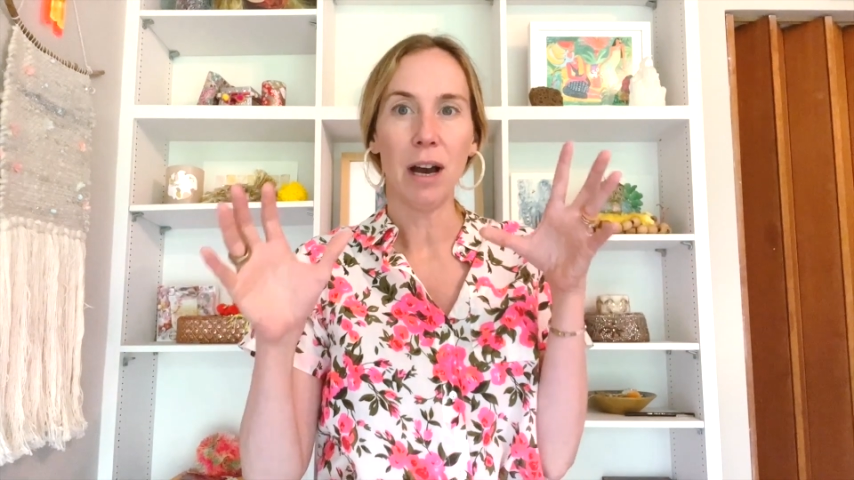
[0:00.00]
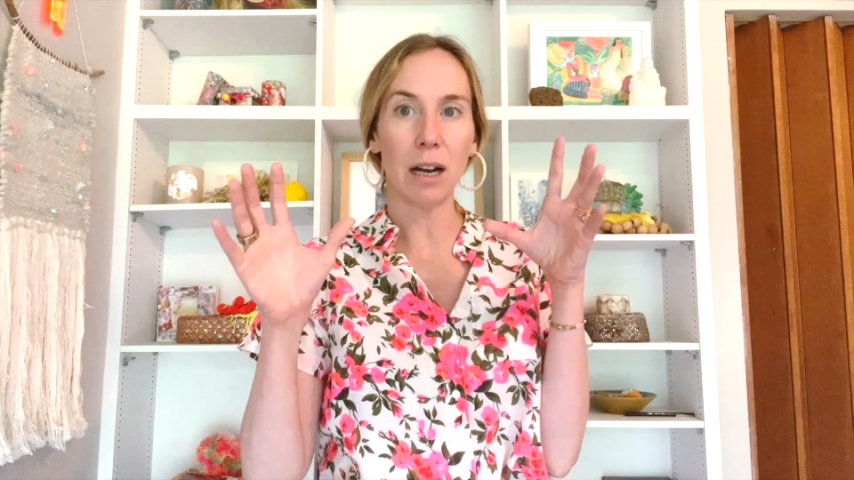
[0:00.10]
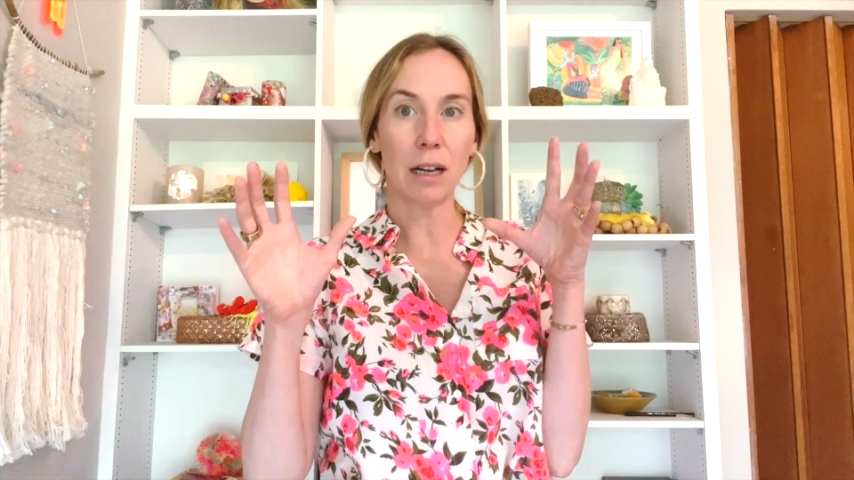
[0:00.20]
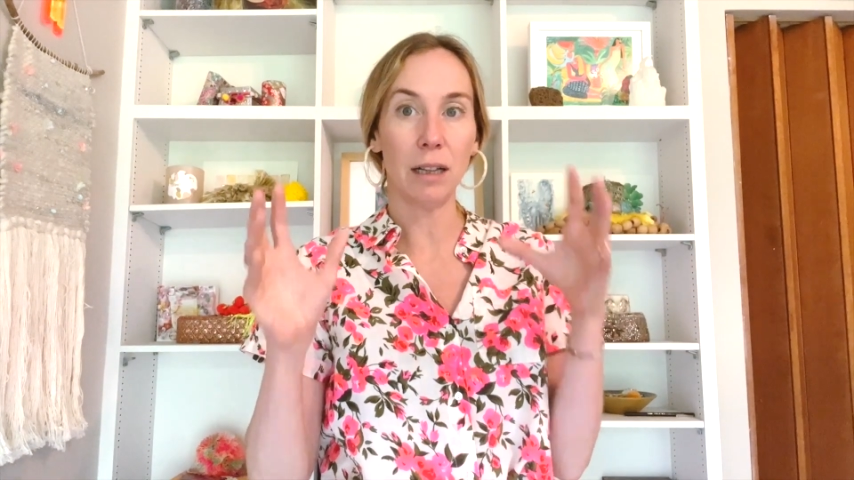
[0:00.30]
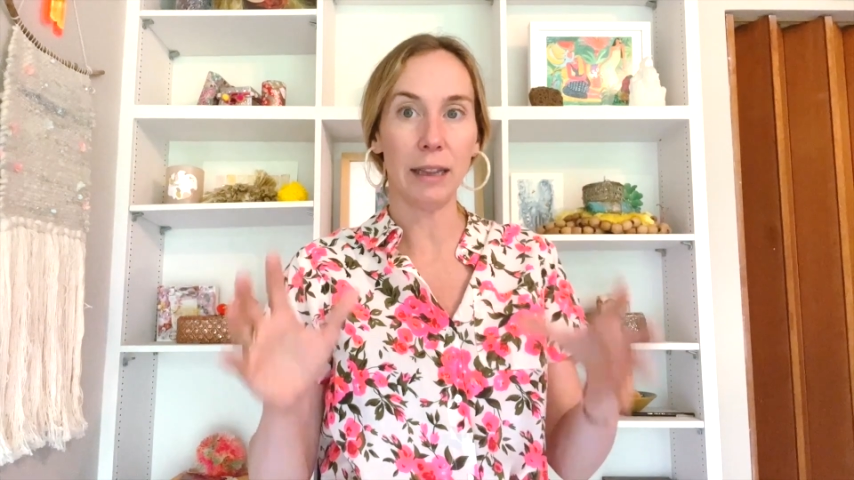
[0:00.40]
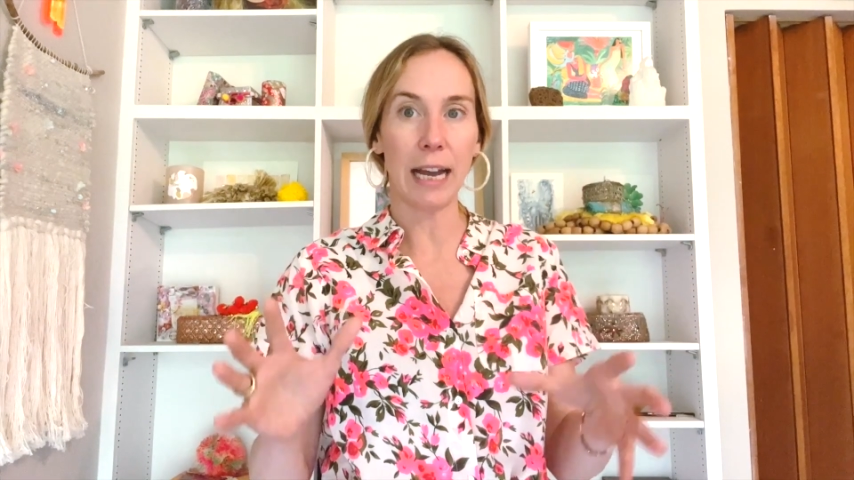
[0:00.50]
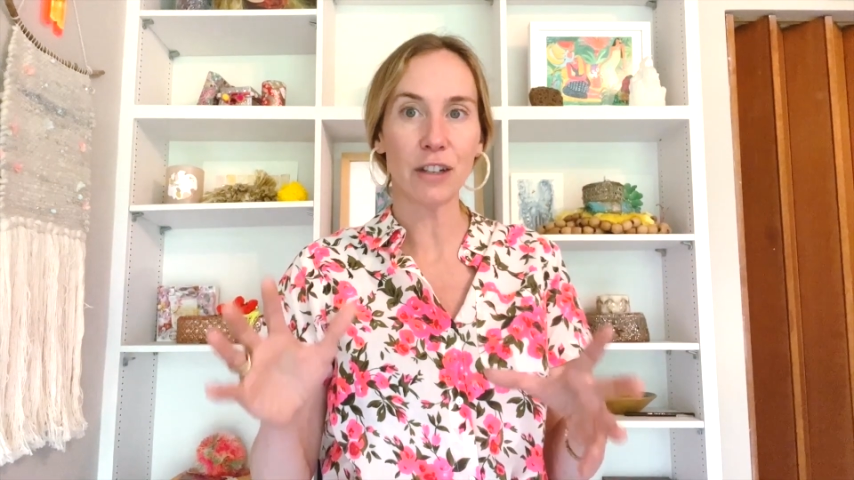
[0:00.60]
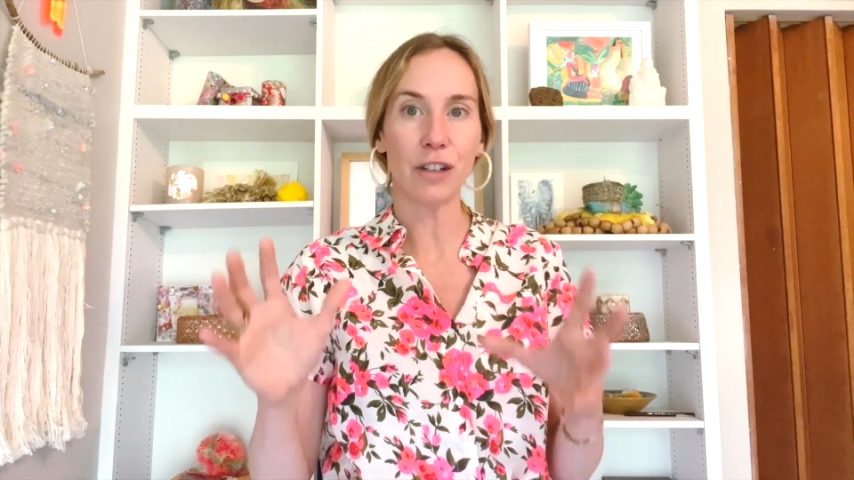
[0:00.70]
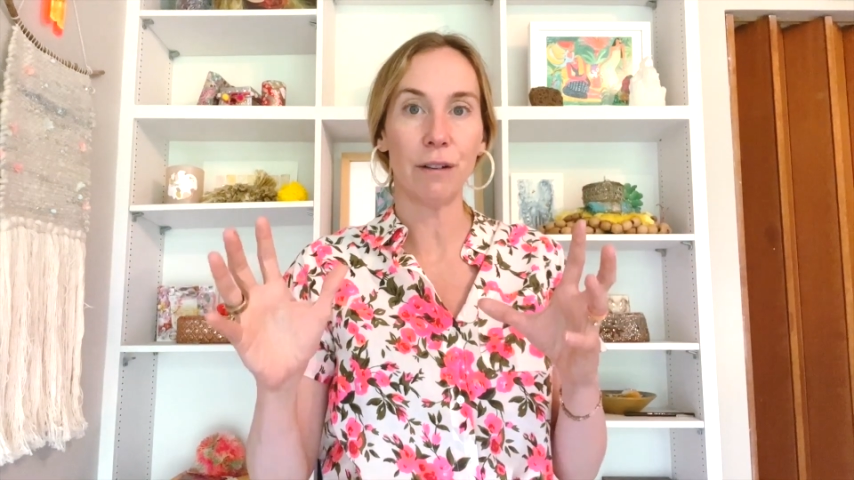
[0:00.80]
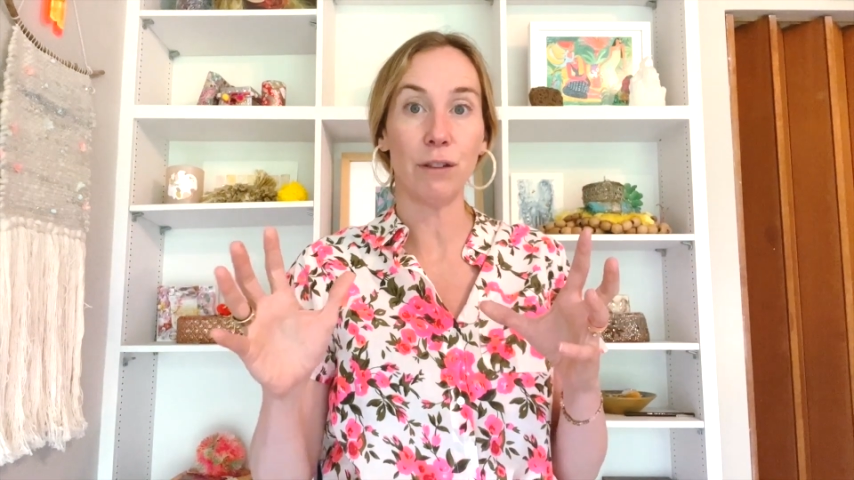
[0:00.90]
a
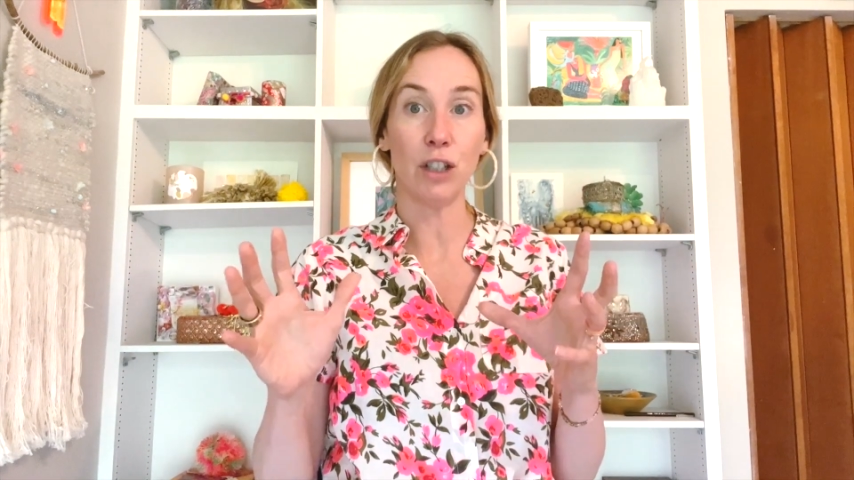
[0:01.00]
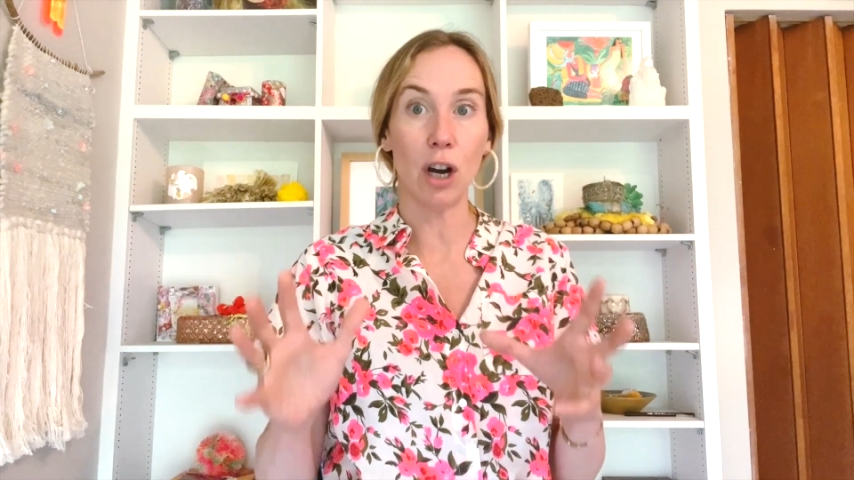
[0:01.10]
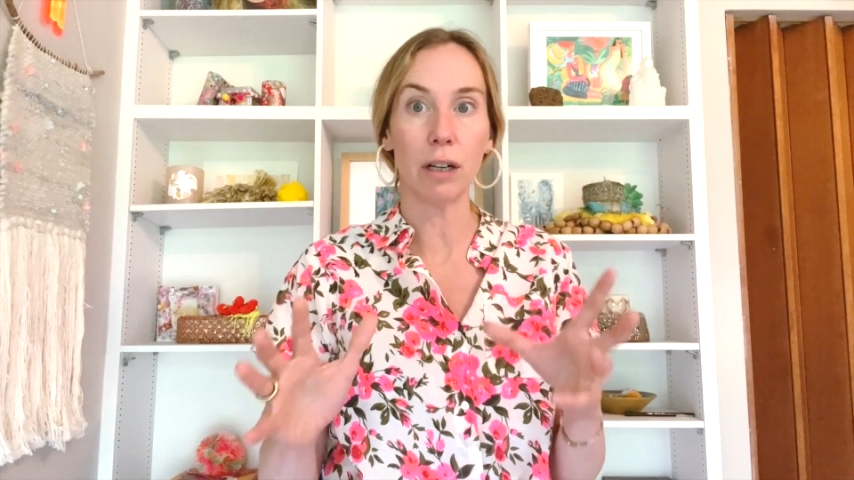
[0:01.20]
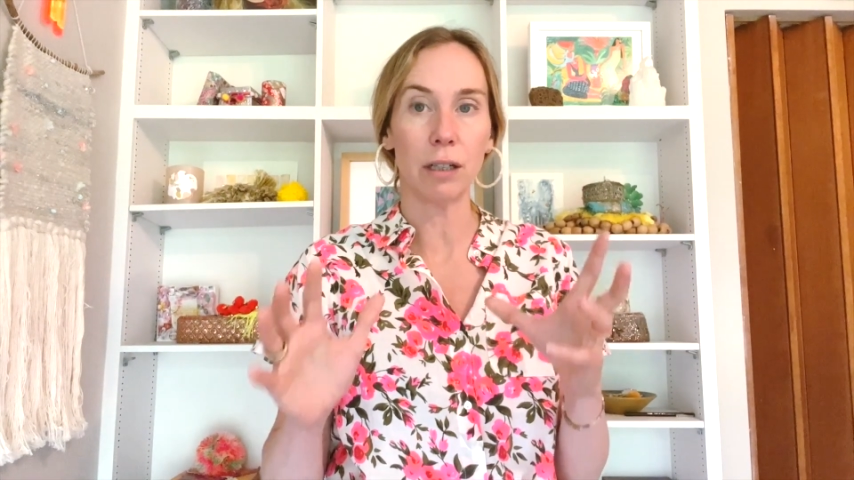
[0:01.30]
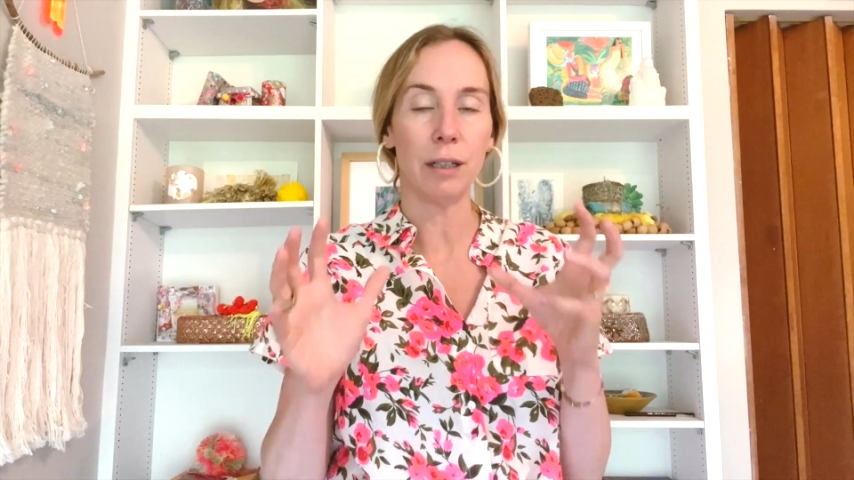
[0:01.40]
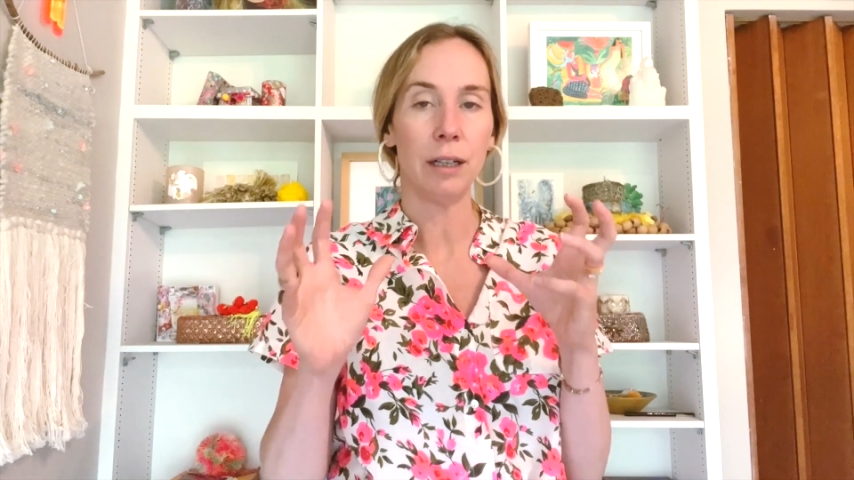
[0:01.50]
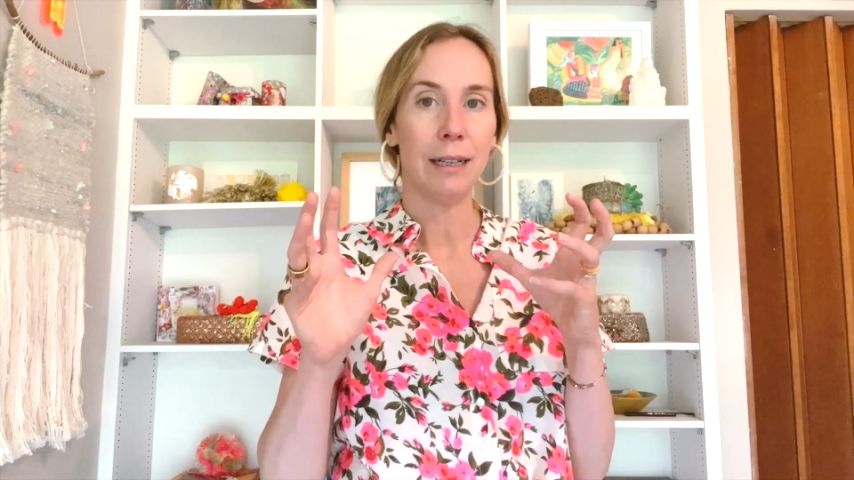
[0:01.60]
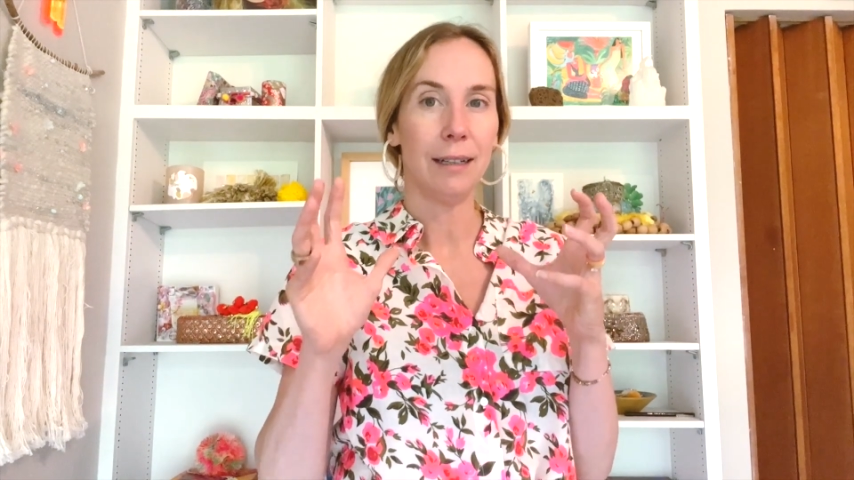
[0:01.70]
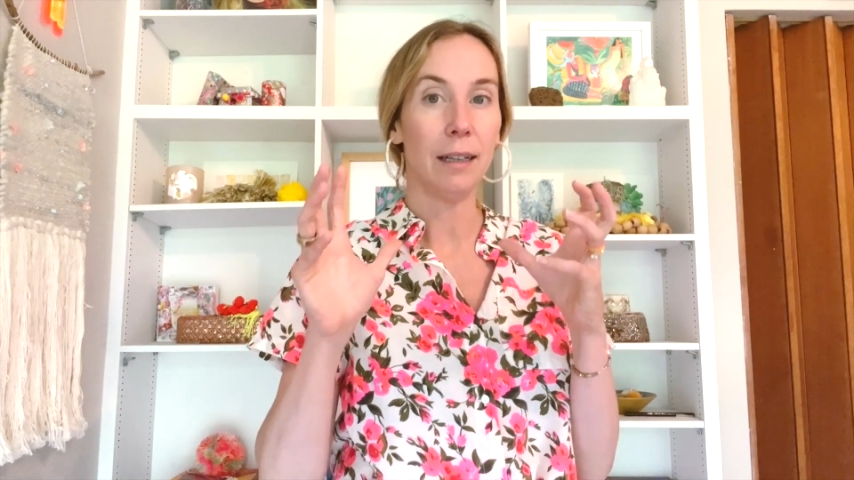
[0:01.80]
collection of yarn